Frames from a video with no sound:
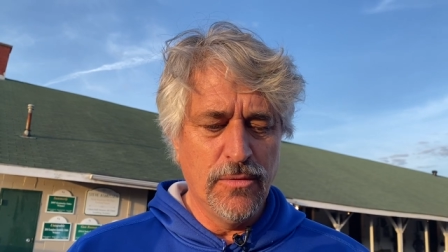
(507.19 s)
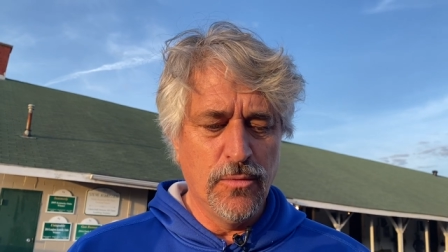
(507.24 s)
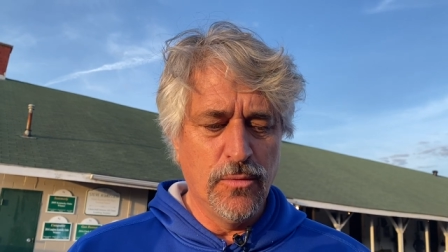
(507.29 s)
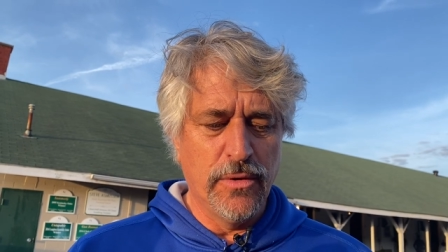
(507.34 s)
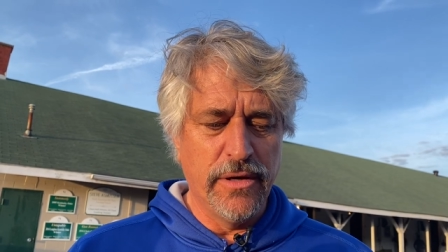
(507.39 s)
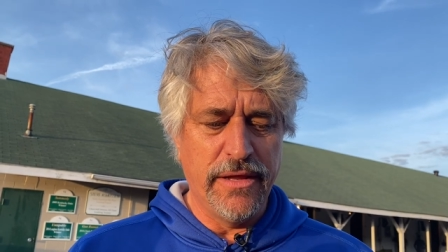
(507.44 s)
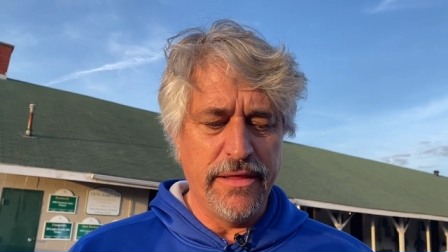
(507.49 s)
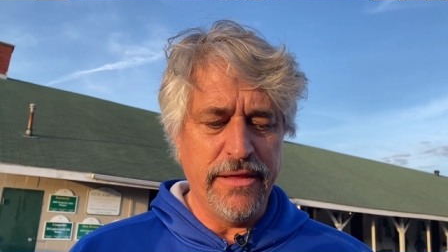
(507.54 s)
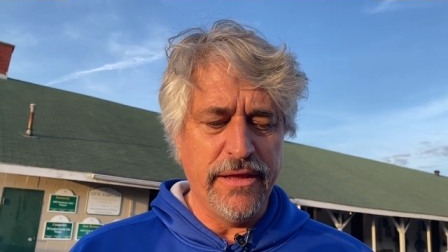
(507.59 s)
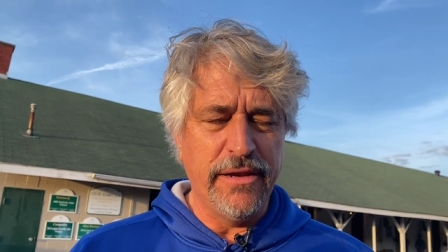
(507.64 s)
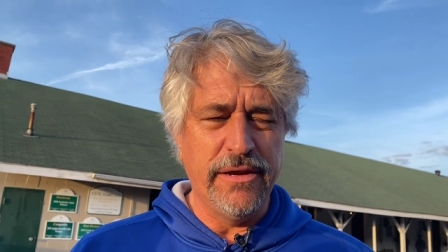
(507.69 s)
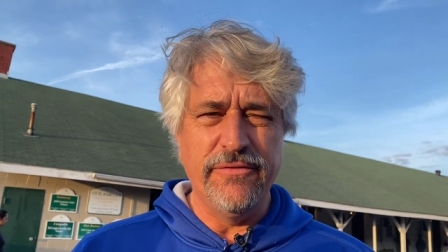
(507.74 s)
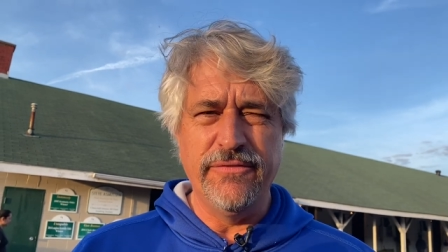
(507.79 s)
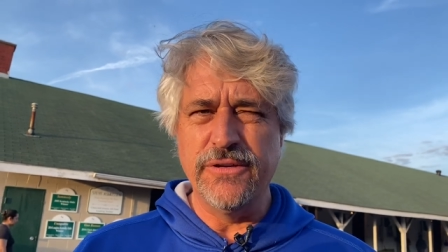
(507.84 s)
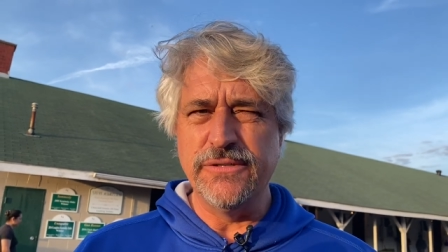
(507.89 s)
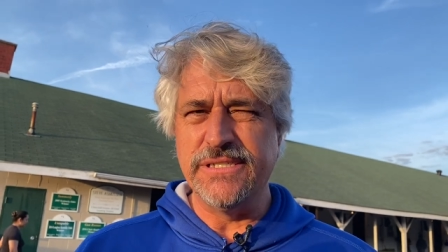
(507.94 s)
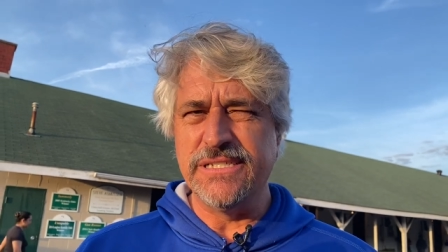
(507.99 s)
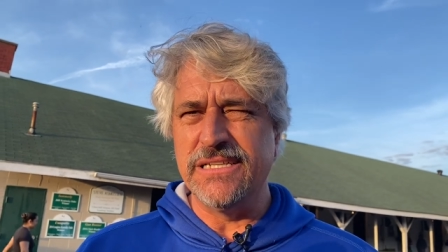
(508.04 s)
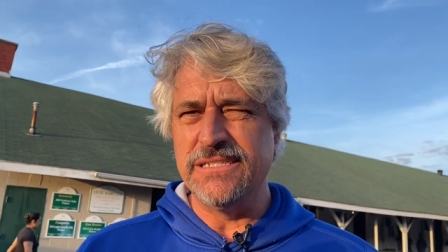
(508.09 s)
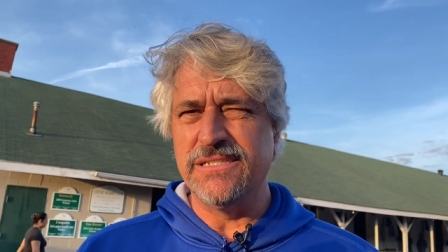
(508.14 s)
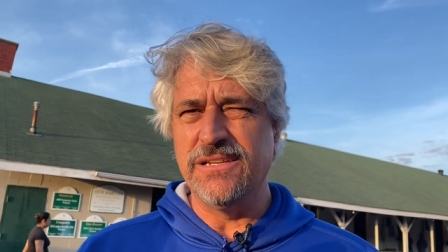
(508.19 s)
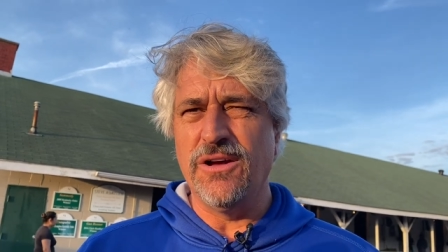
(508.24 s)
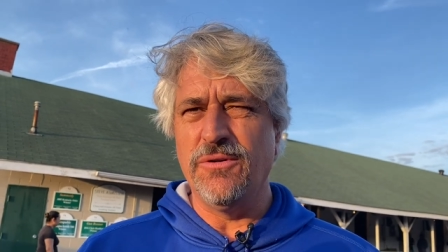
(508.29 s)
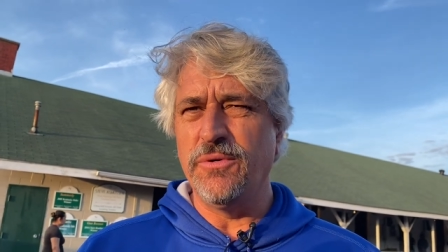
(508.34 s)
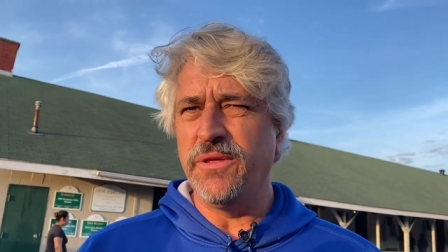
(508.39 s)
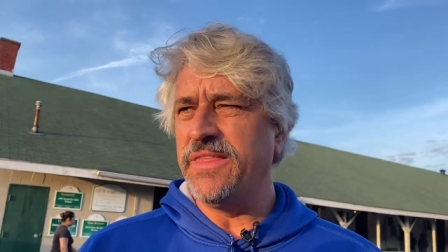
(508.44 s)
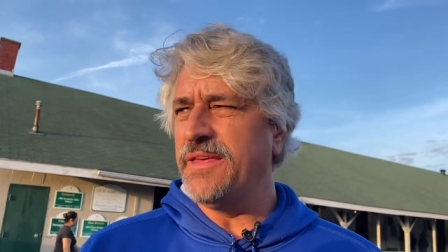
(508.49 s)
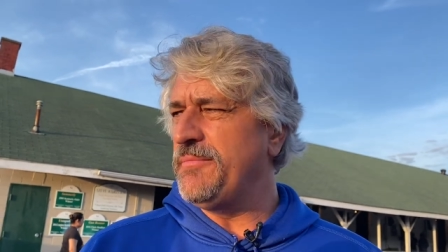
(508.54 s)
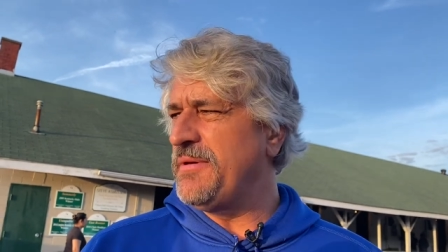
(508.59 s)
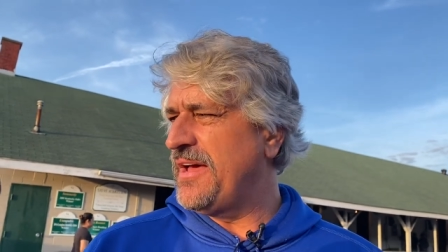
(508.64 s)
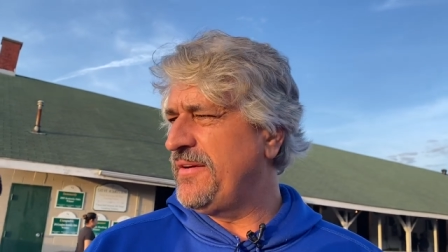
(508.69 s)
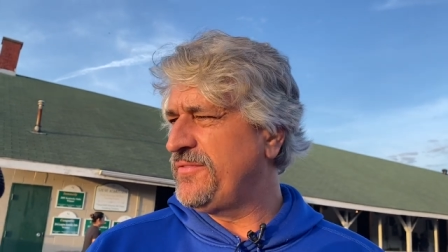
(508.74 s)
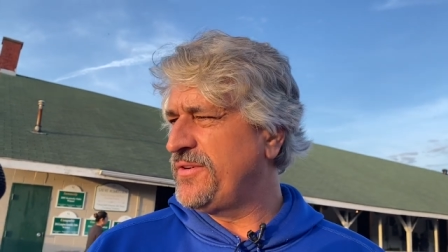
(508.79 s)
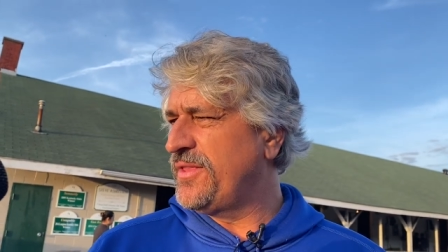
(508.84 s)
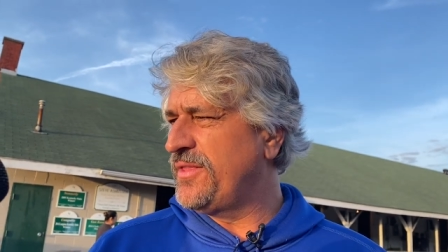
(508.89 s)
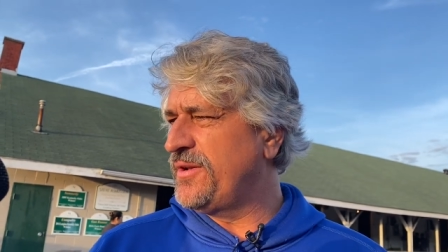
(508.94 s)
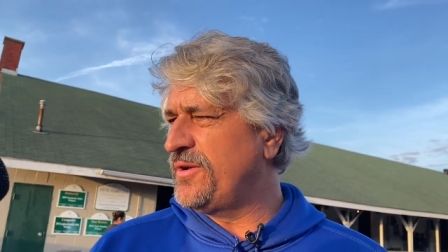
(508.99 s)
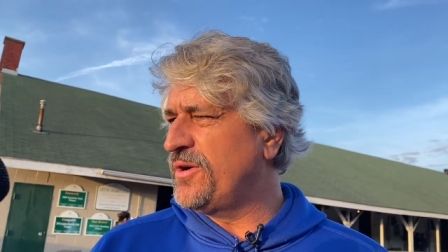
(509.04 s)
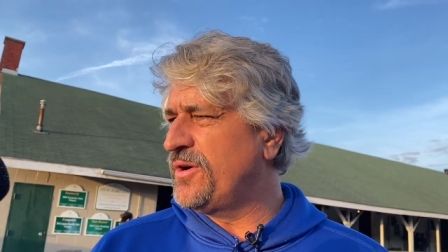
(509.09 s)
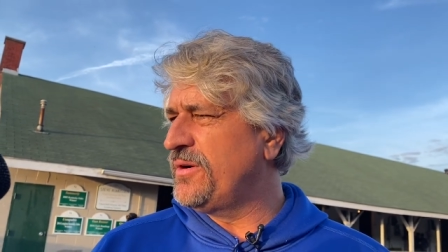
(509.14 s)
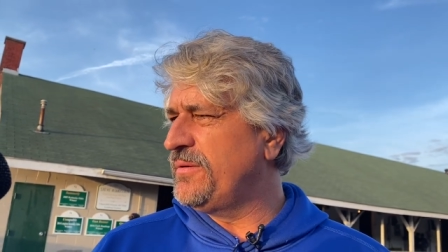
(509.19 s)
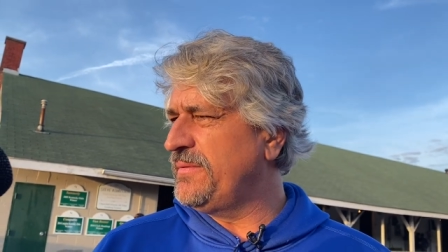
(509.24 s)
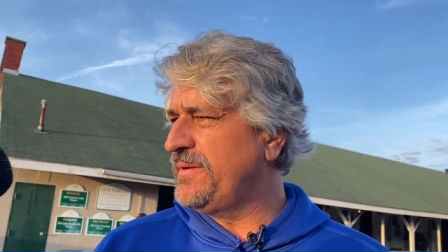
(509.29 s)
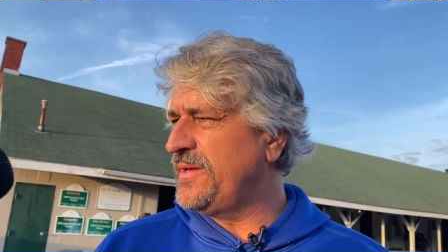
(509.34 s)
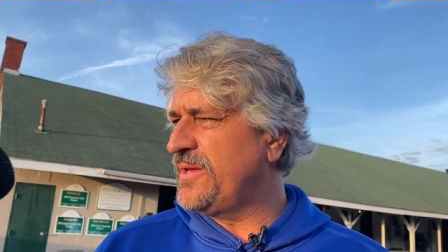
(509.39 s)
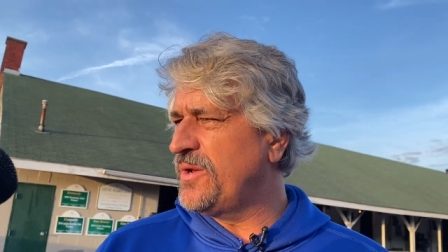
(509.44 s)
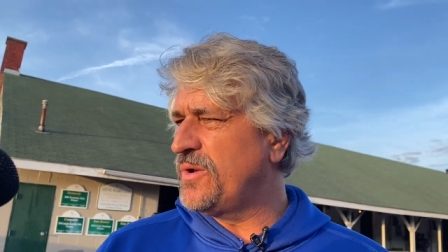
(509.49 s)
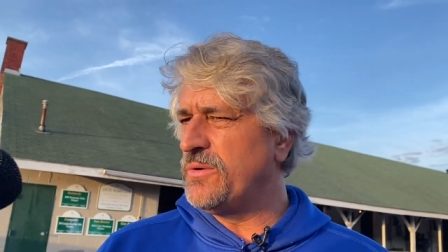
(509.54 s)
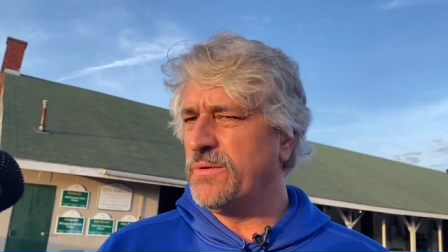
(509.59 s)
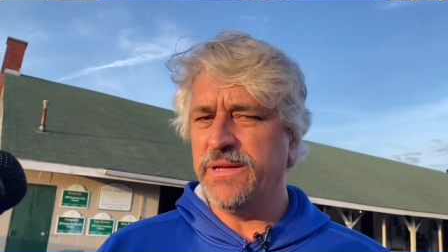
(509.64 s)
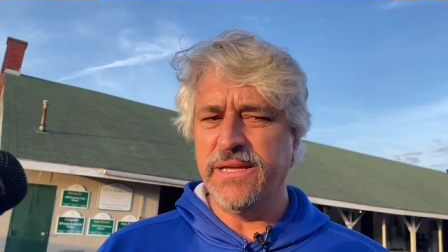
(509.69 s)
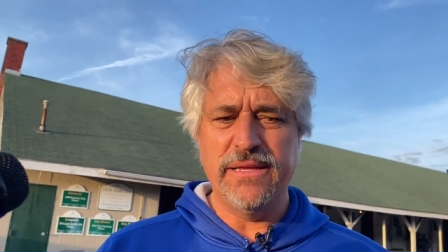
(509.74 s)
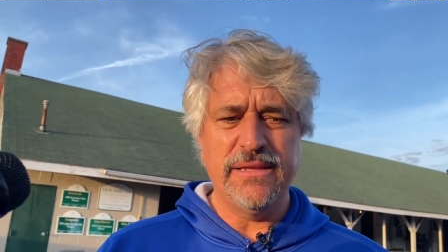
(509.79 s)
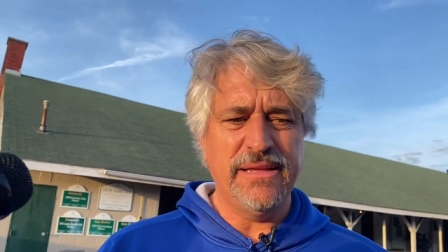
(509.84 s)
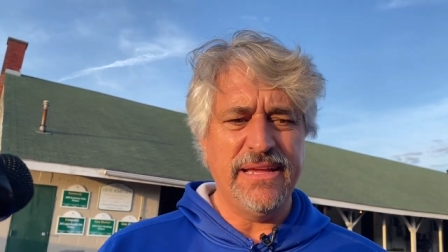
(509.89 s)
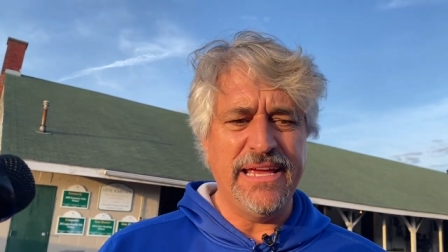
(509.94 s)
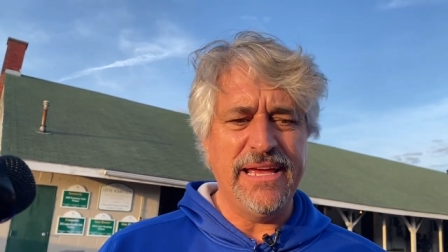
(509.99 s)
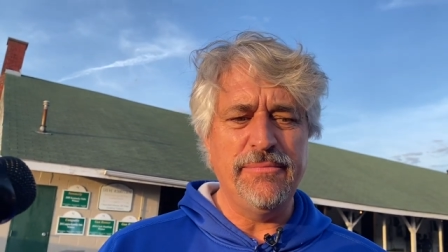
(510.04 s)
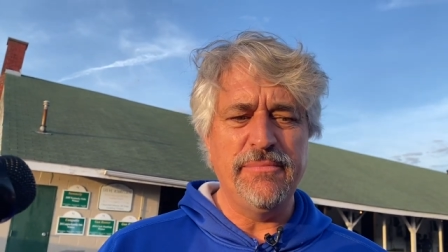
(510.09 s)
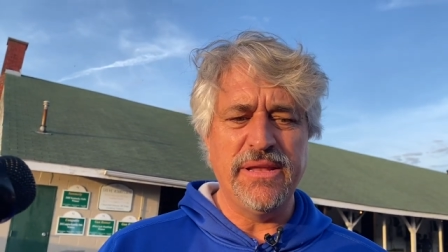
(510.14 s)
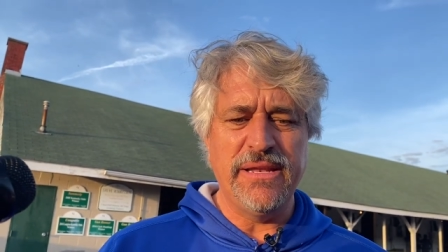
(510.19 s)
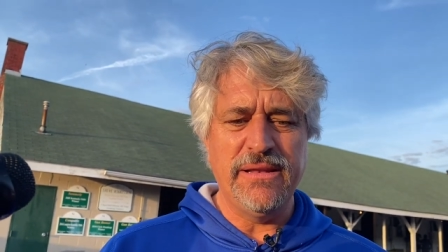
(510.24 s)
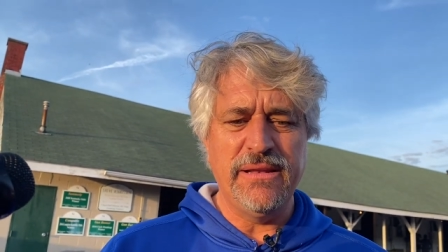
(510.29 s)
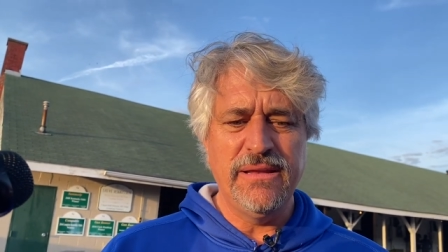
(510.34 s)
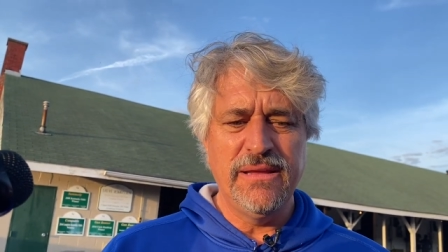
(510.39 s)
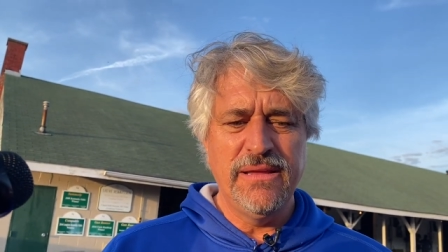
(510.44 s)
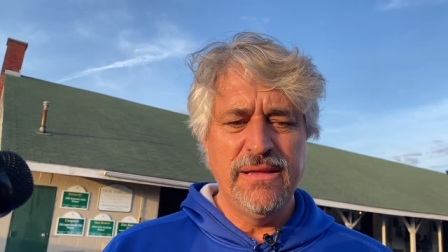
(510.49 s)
one of the interviews I saw with him after the Derby, you know, him and